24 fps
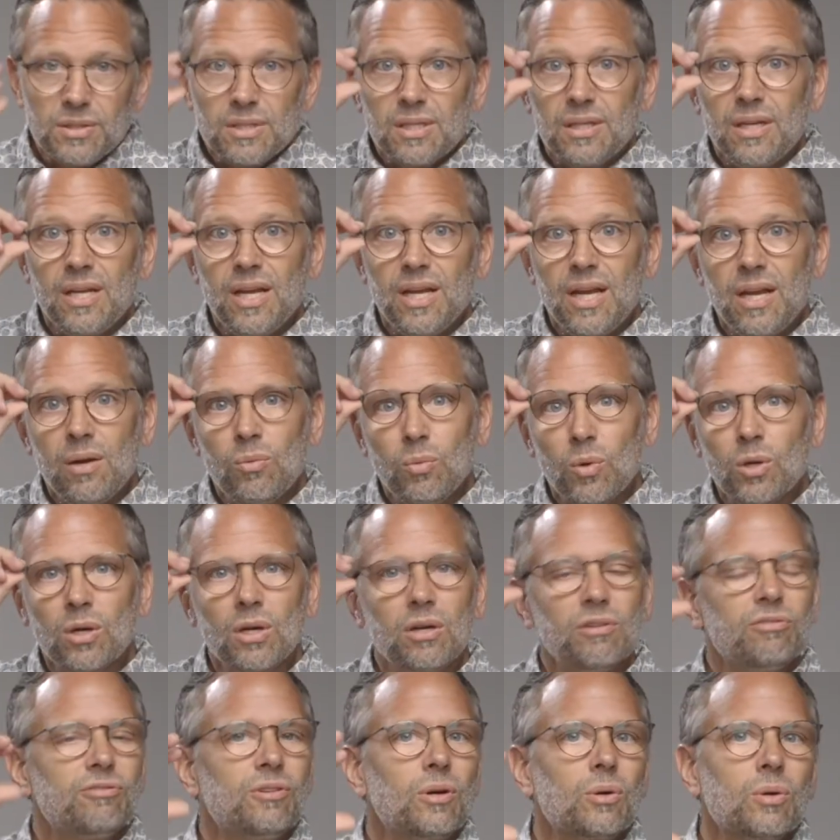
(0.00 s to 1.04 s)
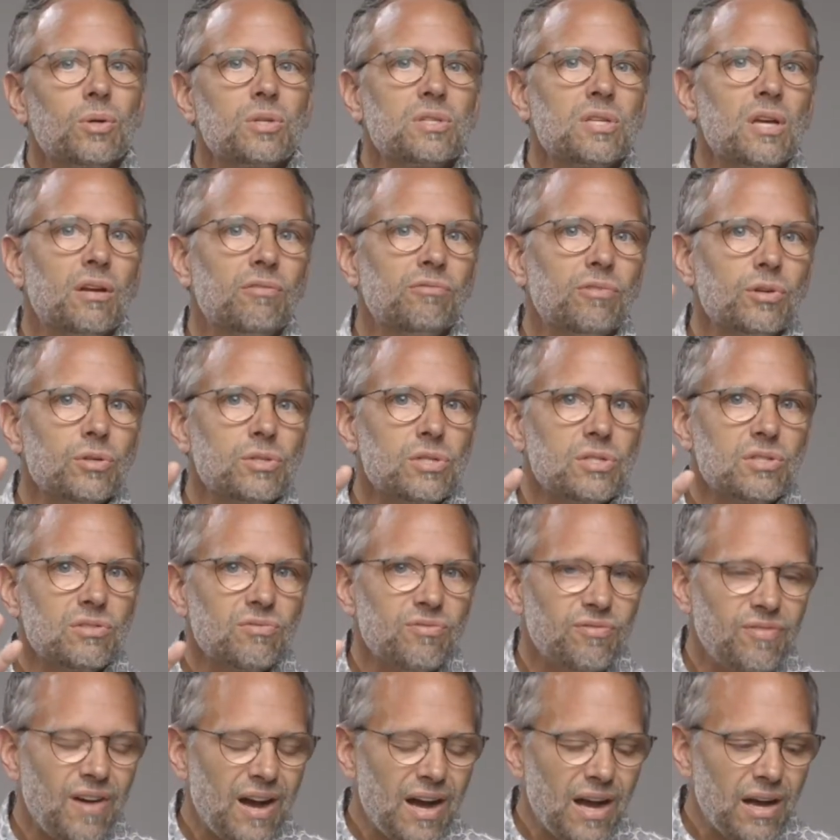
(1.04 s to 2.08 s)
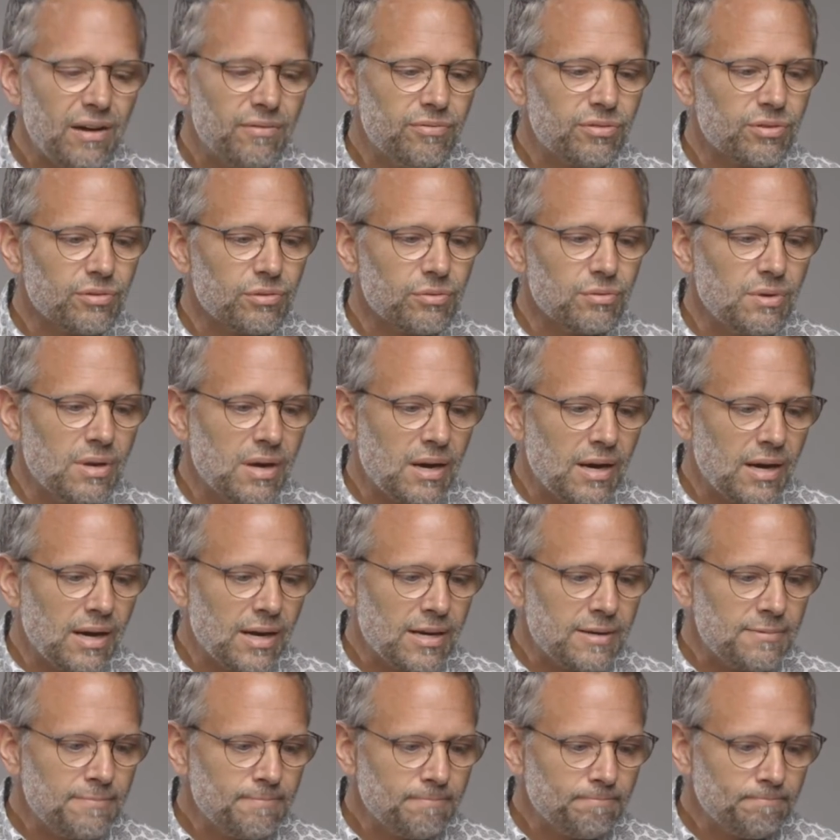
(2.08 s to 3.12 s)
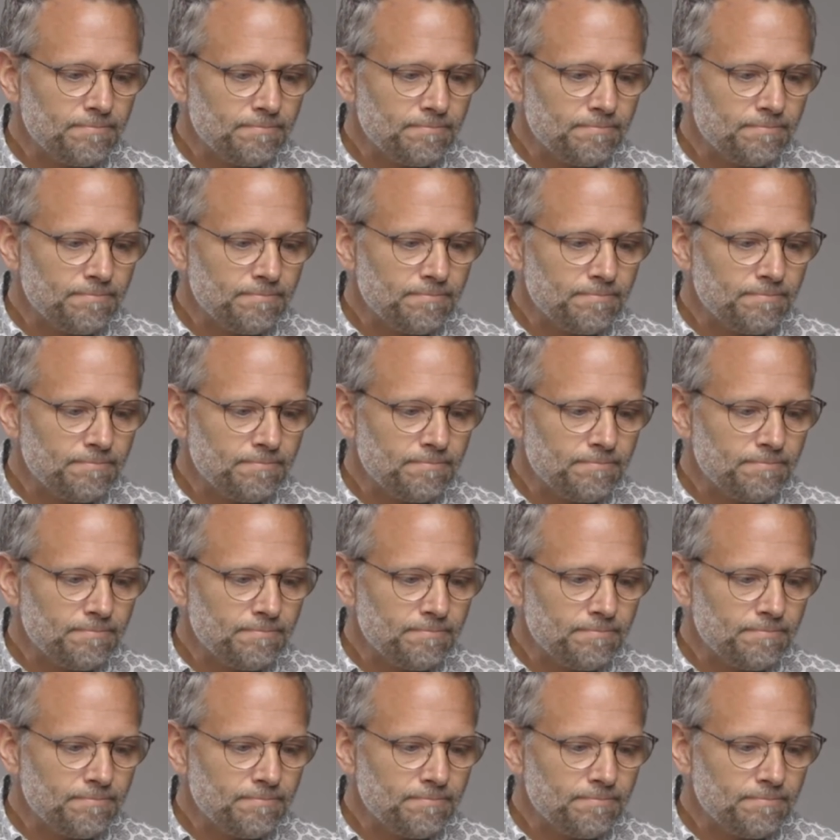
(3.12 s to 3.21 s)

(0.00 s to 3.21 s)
Today we're going to focus on verses 5 through 9.